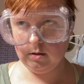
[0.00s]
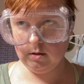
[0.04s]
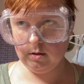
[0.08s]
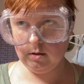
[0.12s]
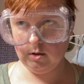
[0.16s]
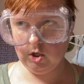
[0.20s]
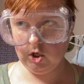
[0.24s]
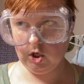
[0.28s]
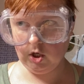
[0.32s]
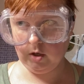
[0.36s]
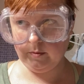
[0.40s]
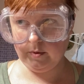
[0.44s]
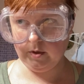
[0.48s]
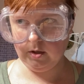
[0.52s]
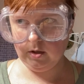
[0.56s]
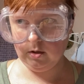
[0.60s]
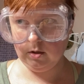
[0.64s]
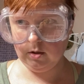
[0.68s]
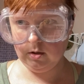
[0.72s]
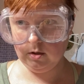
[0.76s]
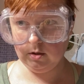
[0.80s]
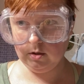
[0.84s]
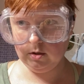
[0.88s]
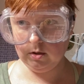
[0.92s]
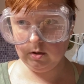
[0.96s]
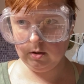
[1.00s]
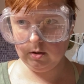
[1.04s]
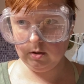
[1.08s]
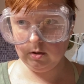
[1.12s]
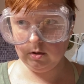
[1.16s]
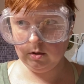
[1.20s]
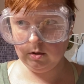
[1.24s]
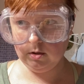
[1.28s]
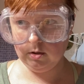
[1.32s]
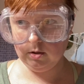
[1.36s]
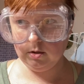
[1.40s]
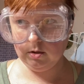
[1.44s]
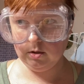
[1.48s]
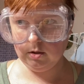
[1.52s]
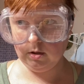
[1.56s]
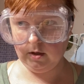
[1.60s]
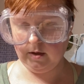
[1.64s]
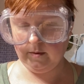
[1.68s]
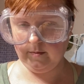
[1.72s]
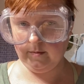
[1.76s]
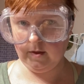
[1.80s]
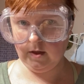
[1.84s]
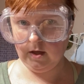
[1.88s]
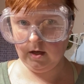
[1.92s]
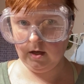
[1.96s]
dropping this.
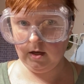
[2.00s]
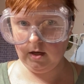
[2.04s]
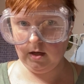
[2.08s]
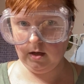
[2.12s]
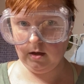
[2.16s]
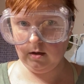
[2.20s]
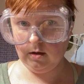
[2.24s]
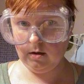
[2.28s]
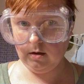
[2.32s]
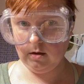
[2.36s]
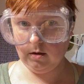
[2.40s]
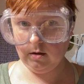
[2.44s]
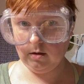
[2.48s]
I'm thinking